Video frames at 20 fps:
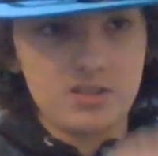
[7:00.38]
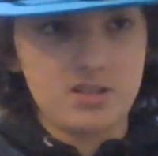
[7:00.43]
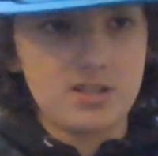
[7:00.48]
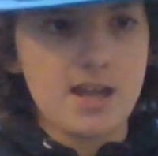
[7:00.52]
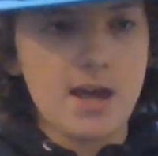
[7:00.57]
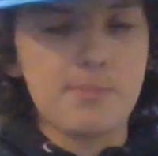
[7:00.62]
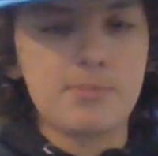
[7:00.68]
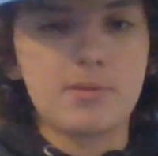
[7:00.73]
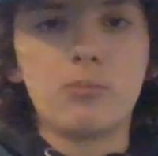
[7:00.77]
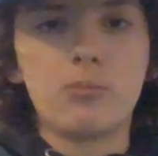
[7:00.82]

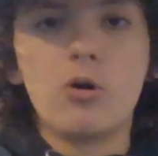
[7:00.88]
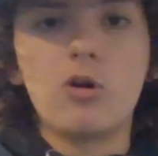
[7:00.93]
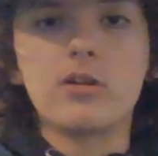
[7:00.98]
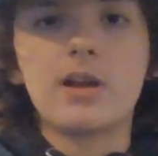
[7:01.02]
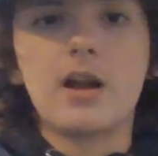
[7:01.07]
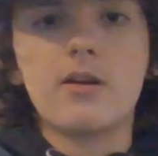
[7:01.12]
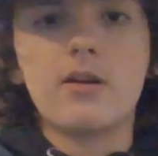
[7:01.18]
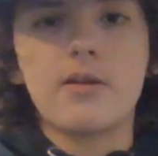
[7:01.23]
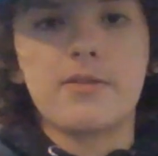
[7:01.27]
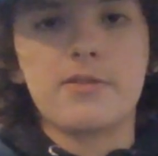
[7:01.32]
tap the ball
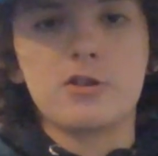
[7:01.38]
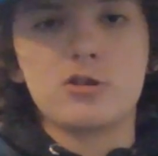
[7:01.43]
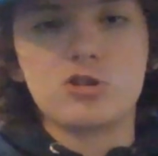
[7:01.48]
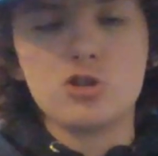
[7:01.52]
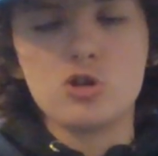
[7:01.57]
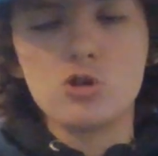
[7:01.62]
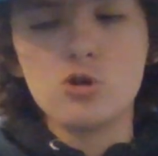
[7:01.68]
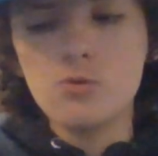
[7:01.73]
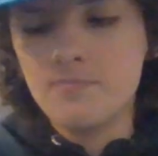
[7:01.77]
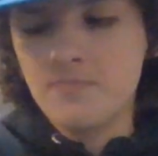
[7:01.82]
down at the
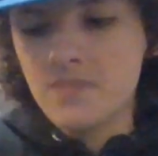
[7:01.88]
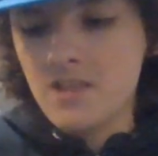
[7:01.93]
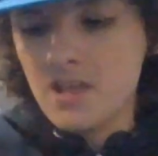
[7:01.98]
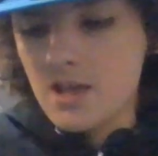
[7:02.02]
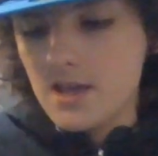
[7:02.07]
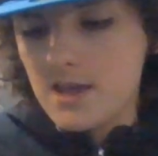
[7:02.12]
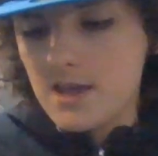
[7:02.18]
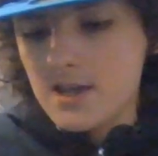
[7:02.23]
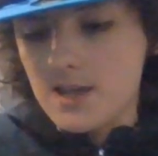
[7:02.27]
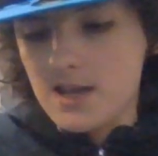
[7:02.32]
2,
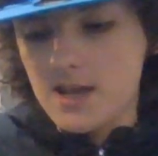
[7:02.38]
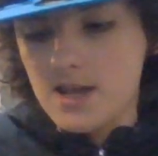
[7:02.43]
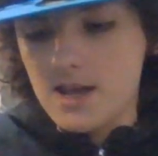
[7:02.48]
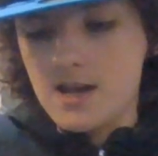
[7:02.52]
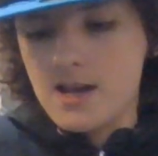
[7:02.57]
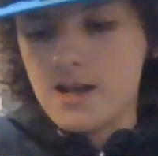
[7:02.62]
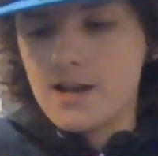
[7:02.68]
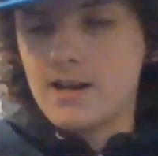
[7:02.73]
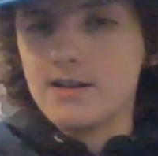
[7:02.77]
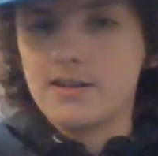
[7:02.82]

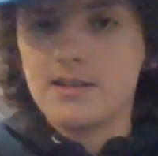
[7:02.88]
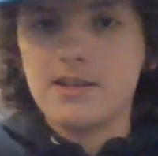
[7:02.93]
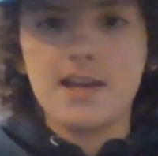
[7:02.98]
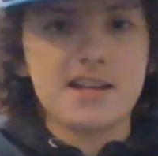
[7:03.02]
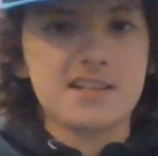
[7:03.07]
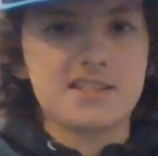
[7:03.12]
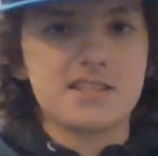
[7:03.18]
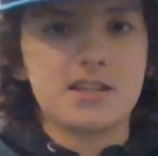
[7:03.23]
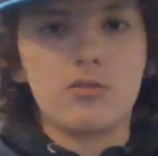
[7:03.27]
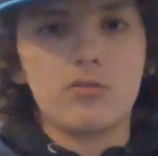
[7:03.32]
and he
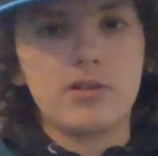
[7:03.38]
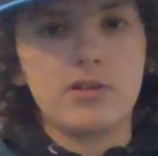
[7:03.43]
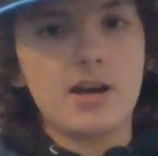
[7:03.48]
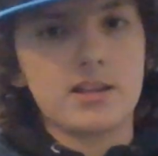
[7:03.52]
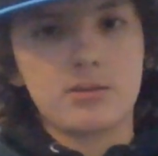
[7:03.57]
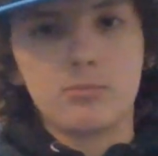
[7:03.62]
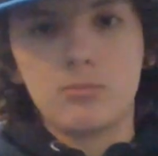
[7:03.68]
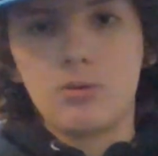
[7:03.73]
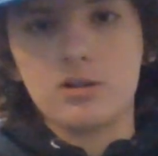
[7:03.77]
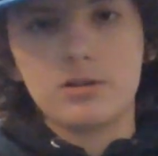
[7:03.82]
accidentally
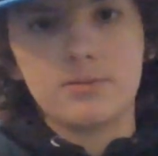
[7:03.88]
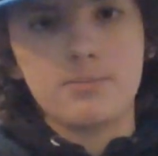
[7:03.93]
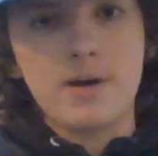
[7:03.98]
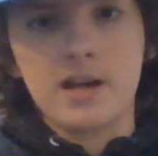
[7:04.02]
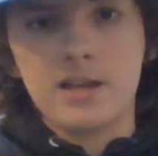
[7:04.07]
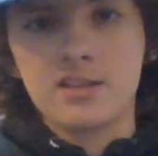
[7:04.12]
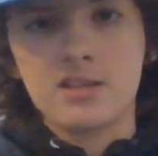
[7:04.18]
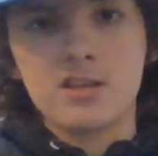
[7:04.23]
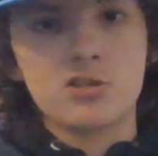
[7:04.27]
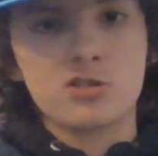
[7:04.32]
knocked the ball at the
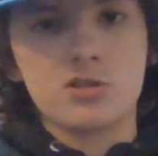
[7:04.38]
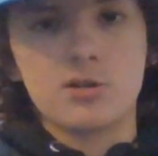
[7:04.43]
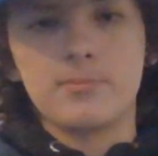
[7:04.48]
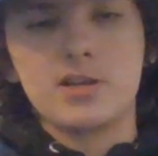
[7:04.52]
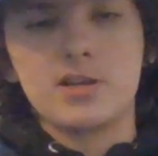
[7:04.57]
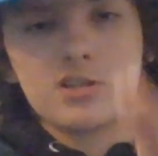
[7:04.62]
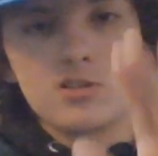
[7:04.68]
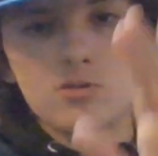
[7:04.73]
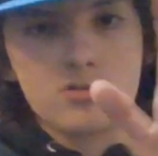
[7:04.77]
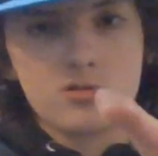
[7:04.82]
back of the end zone
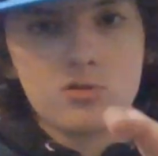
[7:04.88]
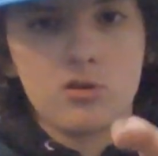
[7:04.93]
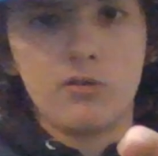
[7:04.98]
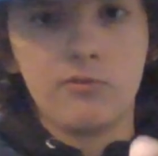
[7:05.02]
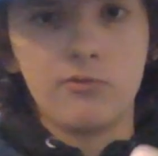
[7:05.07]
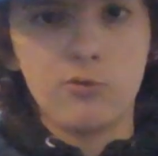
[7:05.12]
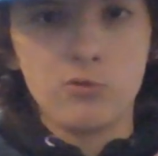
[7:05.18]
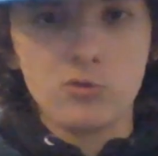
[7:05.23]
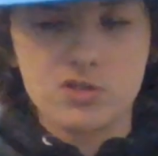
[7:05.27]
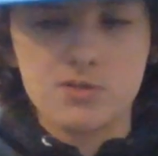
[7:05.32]
because he was
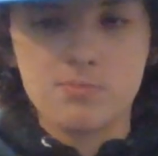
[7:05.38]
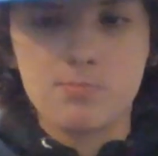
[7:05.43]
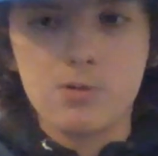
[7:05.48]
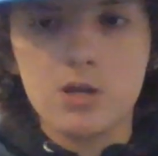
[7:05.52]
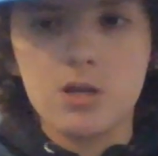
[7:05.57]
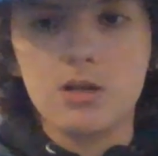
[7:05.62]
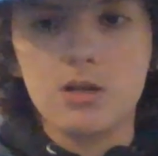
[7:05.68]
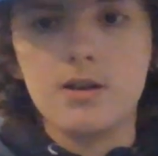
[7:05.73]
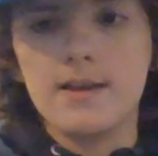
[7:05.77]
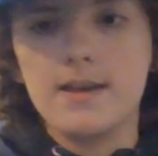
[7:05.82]
going full
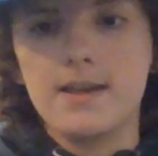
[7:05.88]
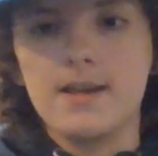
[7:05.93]
speed,